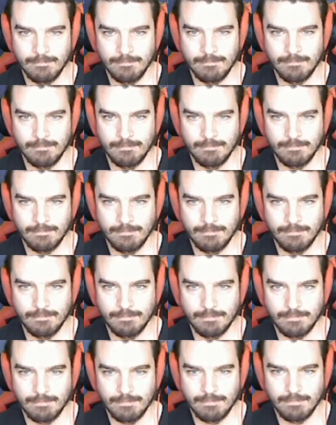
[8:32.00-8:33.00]

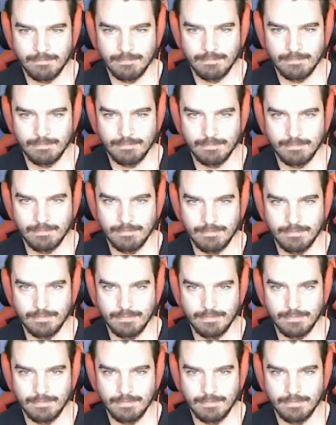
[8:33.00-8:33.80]
No one is speaking in this clip.